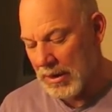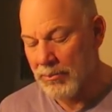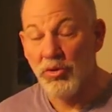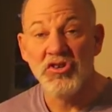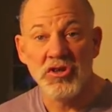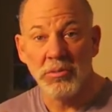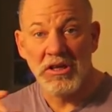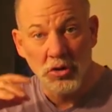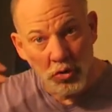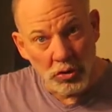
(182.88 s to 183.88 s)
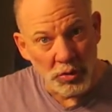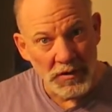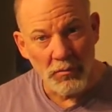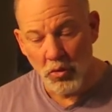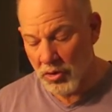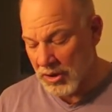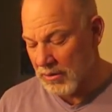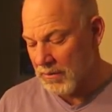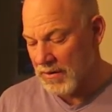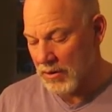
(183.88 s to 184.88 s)
appreciably cooler in the
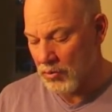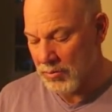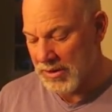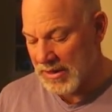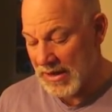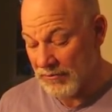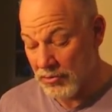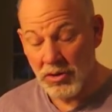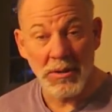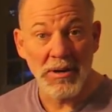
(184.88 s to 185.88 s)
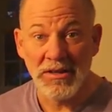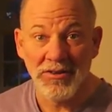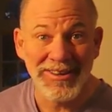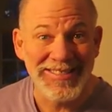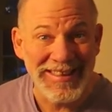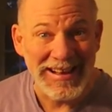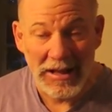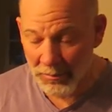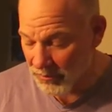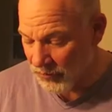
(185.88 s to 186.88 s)
morning than it will be in the afternoon, I might set that out